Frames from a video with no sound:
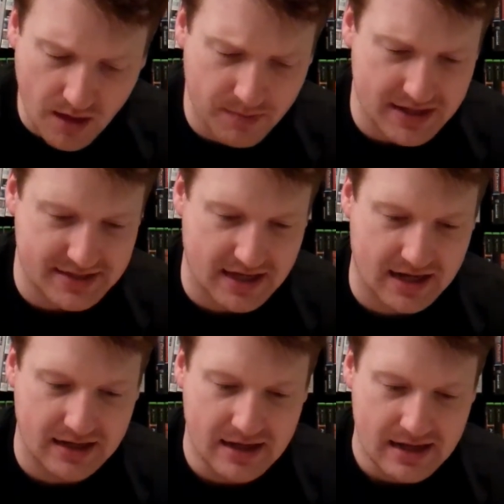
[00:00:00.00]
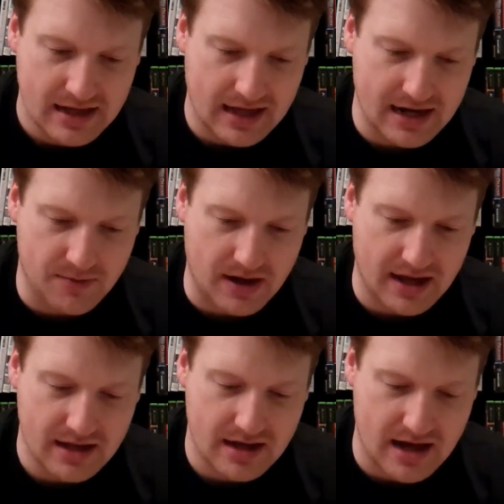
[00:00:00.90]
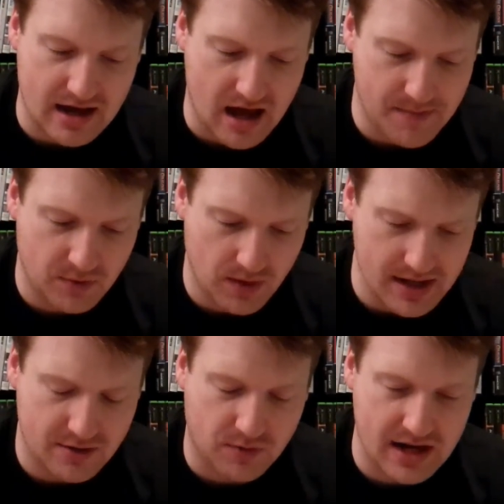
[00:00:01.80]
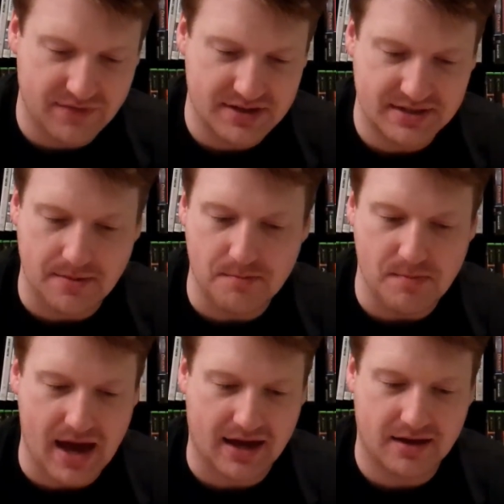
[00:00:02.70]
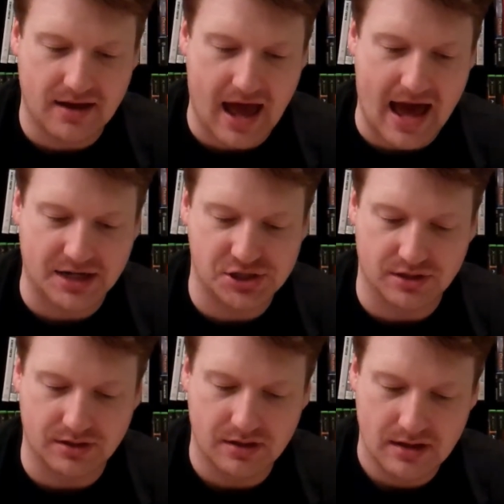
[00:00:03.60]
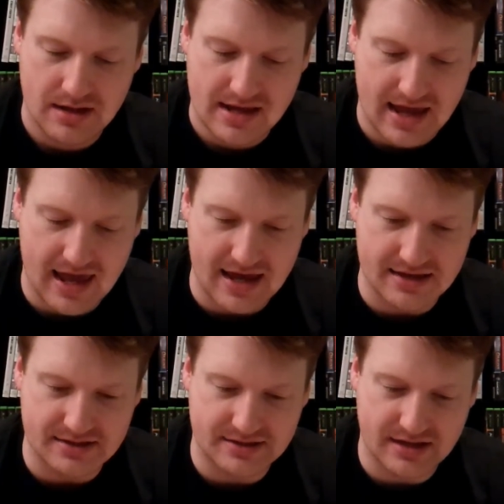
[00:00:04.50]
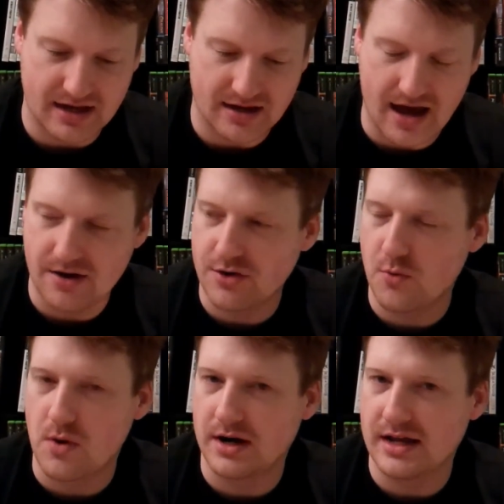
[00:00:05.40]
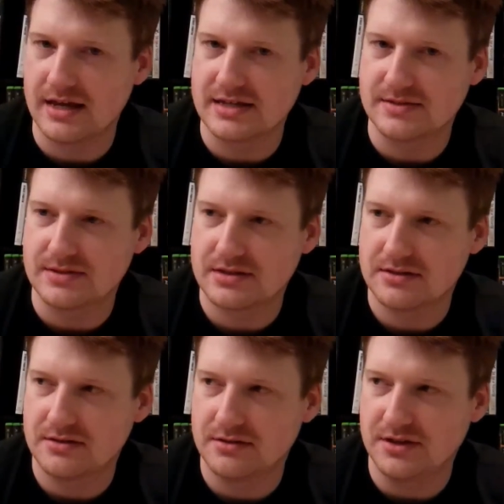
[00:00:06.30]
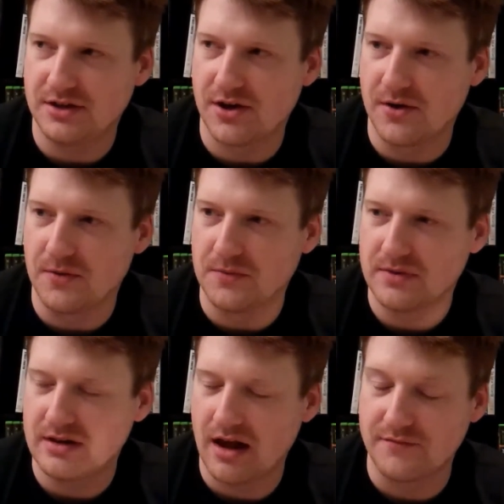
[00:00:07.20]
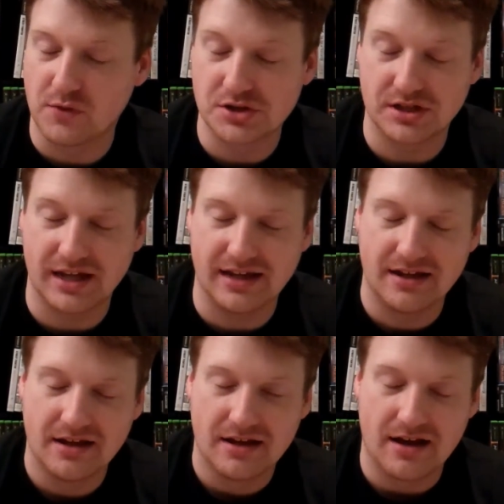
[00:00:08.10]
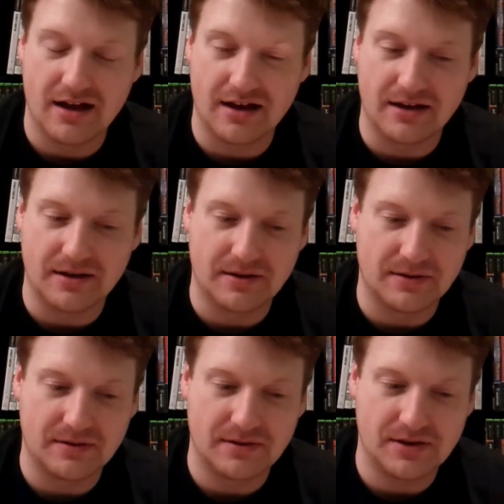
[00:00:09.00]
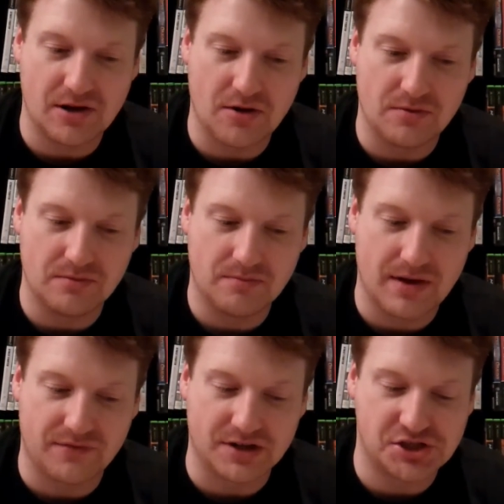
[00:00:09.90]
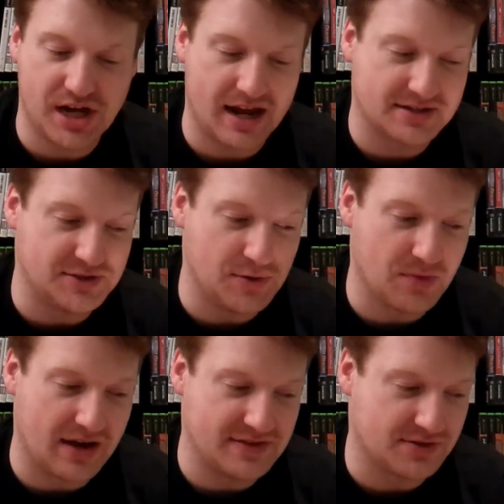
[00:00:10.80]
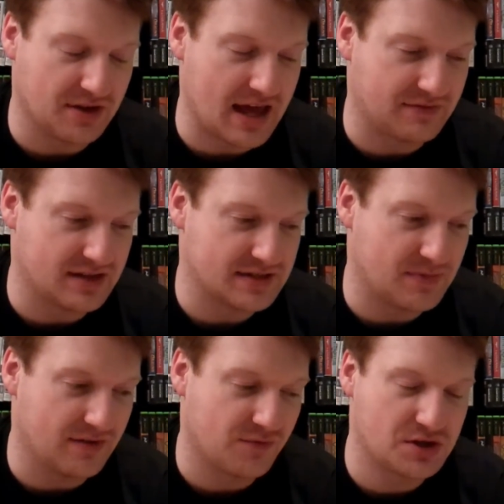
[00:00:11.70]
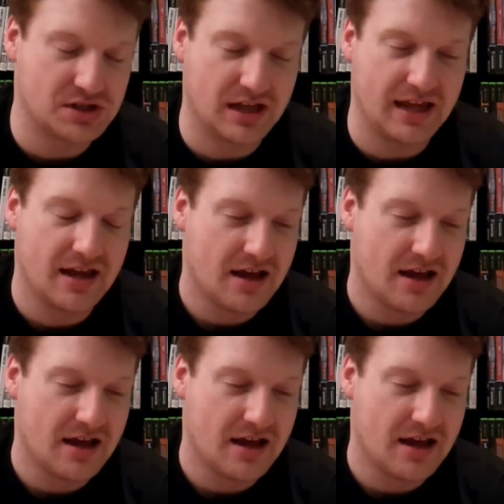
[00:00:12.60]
But anyway, I've been really craving some mech action. And I don't know what it is. Unfortunately, my friend Chance Doomwaves, he's going to laugh at this, but unfortunately,